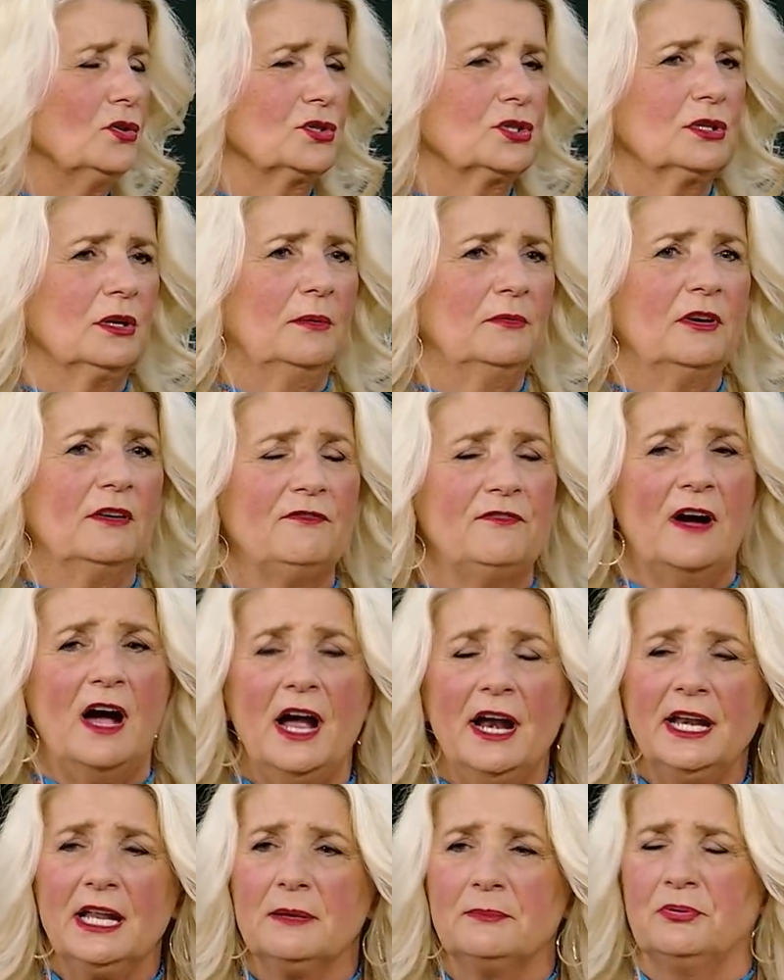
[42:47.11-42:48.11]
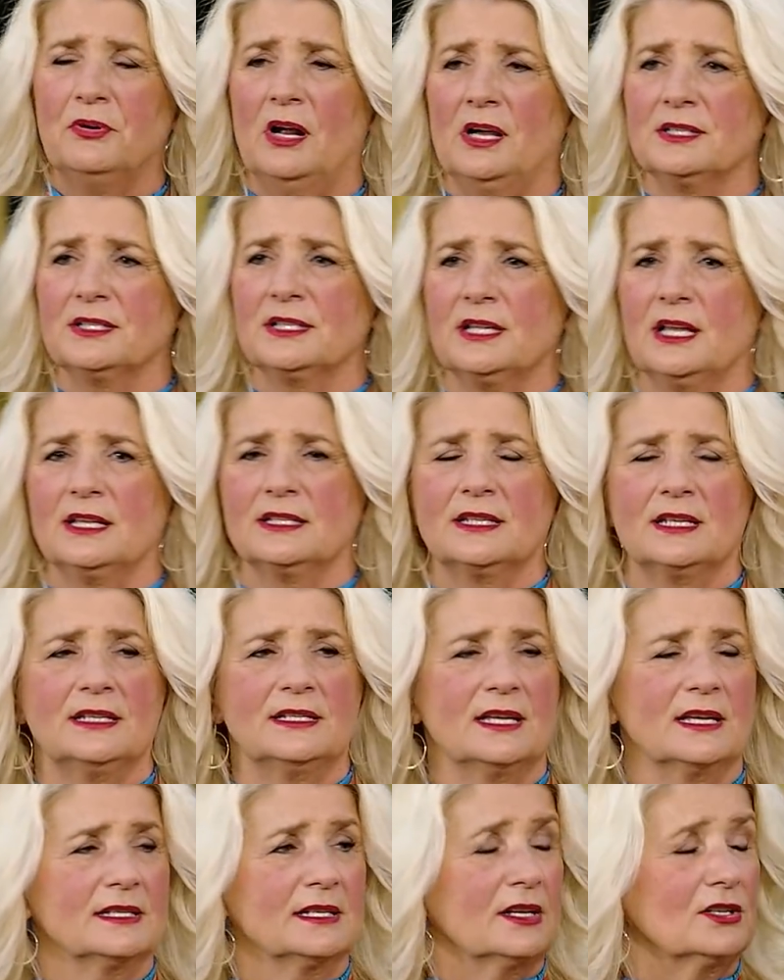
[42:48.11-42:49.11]
So refining process. He
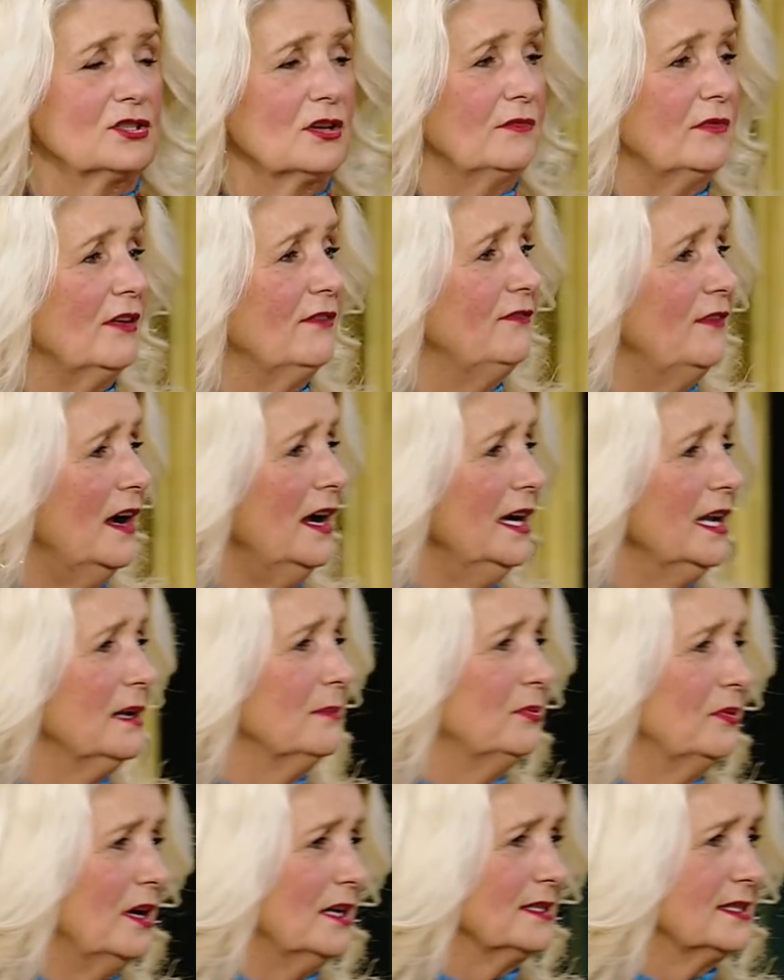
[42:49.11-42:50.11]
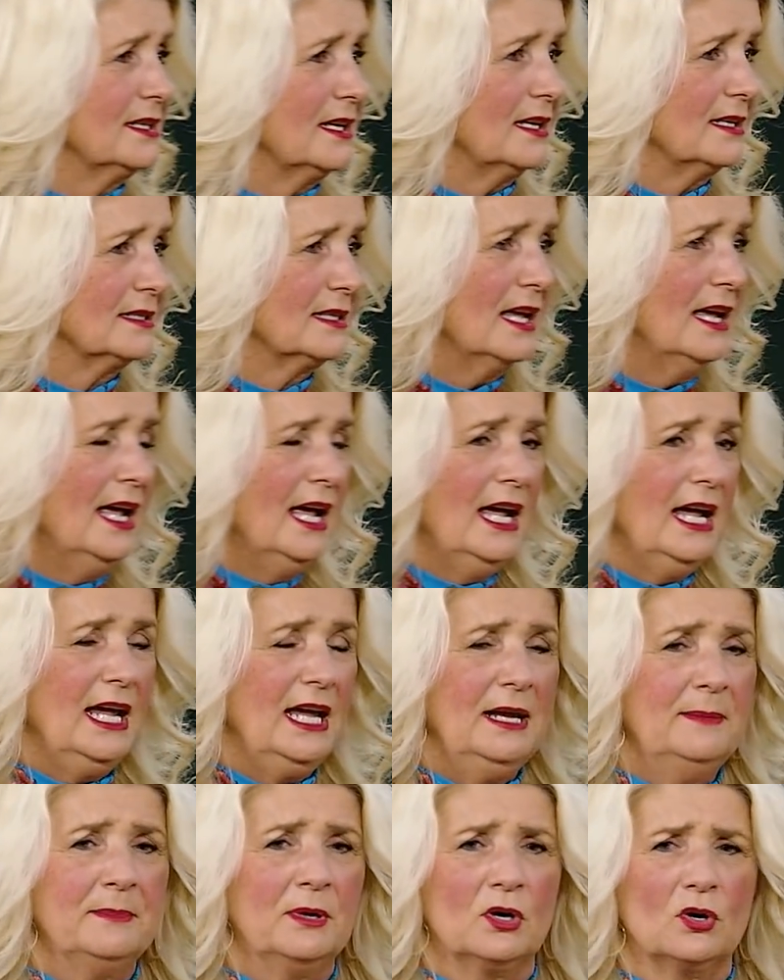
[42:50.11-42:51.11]
says there's a refining process.
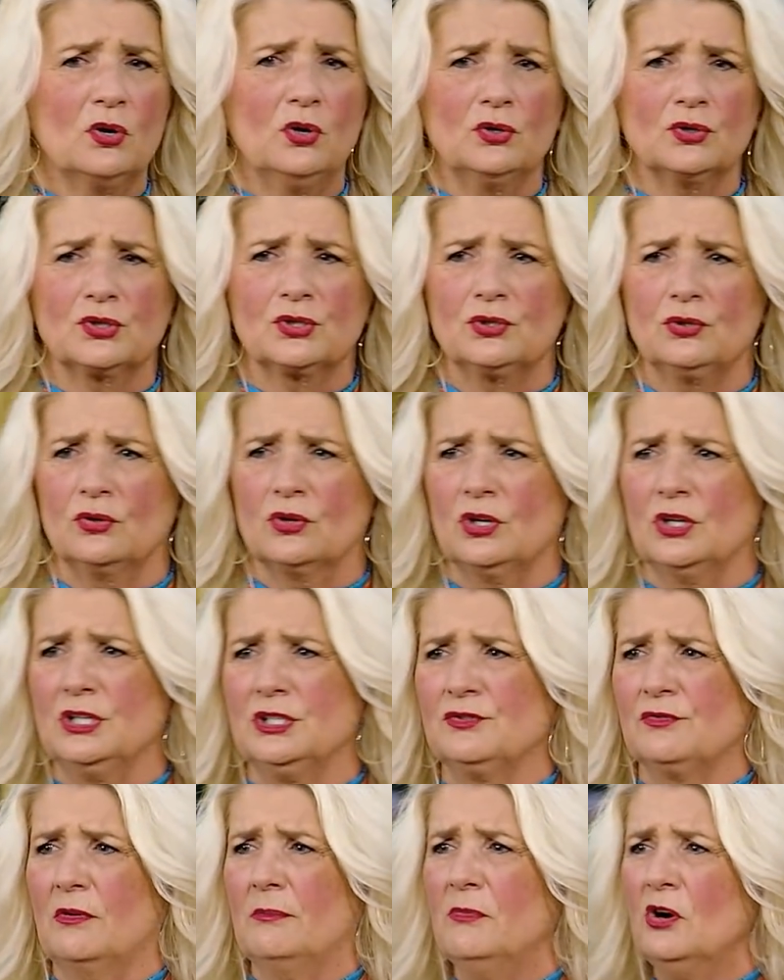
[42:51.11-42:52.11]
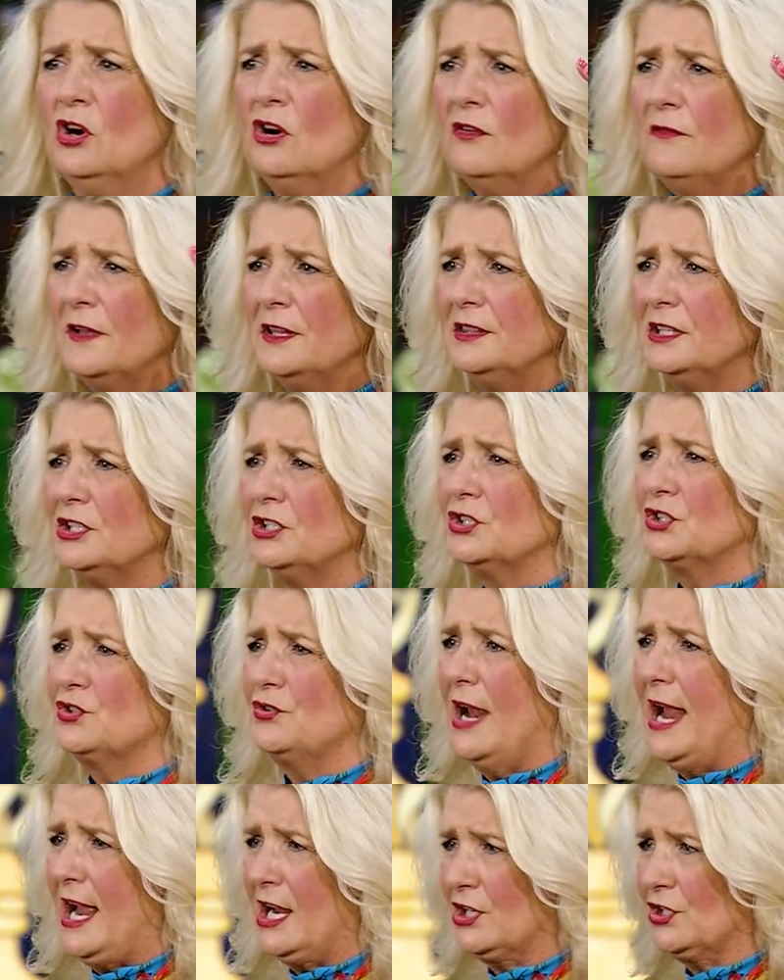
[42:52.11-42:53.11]
He's removing the
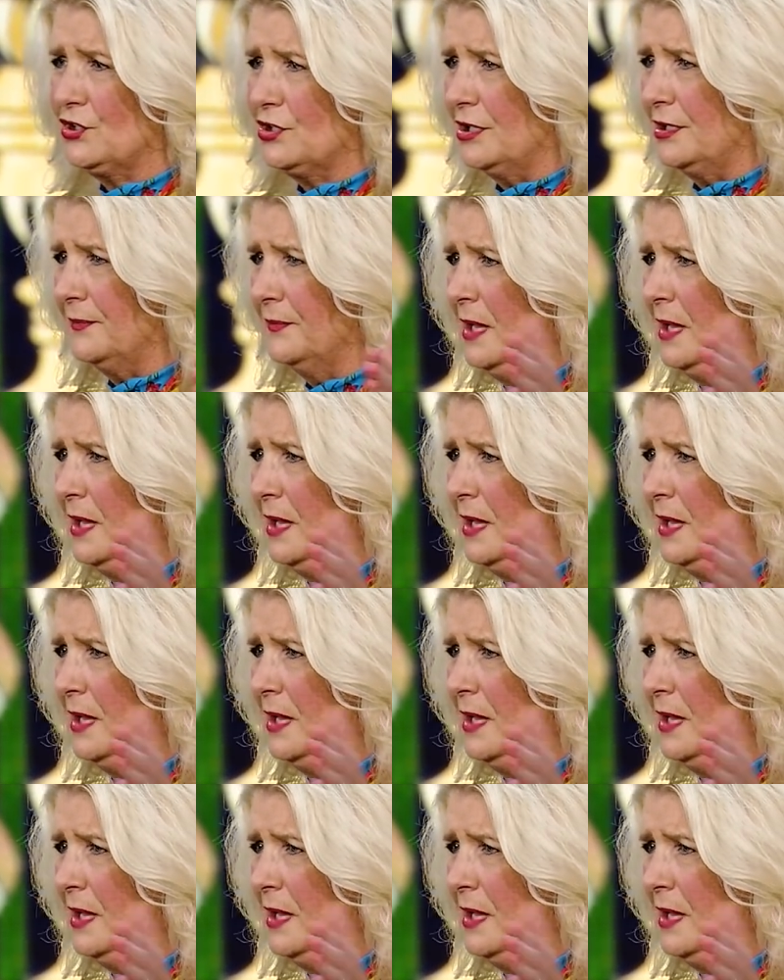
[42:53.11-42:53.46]
distraction